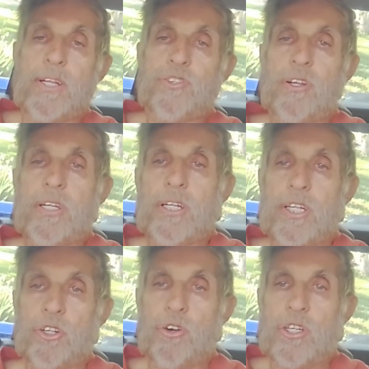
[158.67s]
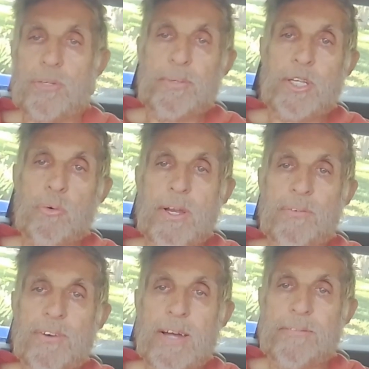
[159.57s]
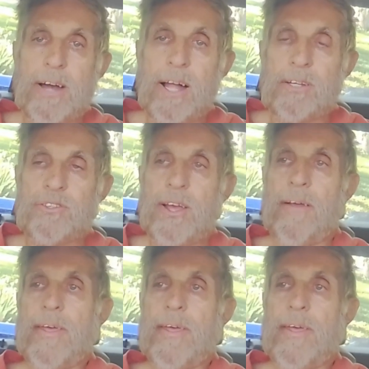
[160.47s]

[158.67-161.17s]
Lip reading: It's only going to cost me $25,